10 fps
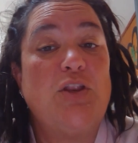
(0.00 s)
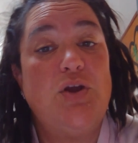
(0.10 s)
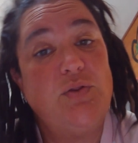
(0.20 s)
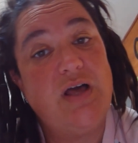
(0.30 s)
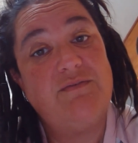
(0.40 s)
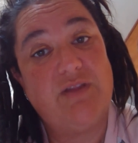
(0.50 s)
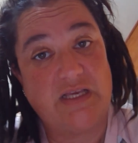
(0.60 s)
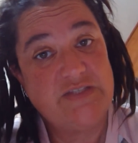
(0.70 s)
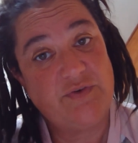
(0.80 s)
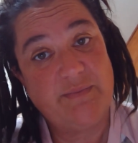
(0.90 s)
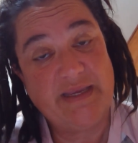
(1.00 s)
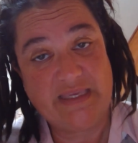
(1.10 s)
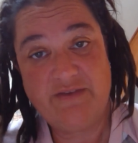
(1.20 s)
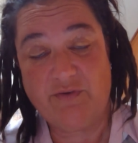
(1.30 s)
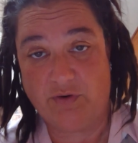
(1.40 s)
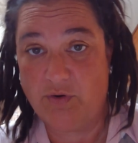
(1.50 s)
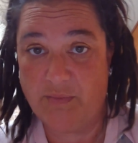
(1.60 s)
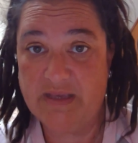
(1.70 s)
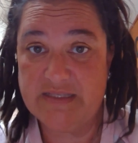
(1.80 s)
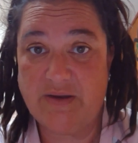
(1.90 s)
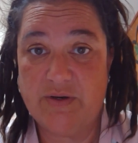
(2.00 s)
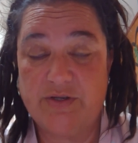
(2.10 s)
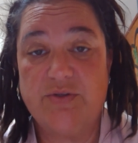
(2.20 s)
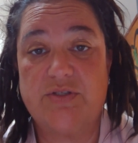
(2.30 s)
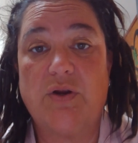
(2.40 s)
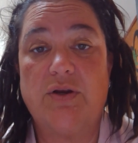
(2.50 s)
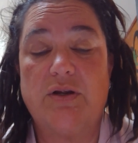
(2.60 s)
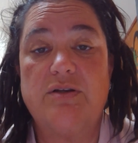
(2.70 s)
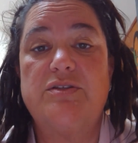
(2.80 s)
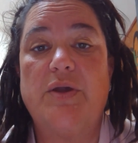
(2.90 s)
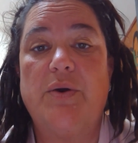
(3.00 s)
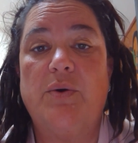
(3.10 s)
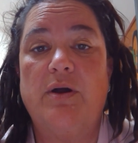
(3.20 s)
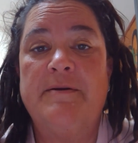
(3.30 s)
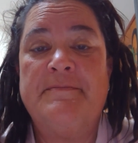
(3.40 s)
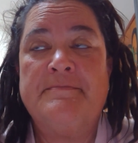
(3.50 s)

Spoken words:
love lost for my kefir or my sourdough starter, so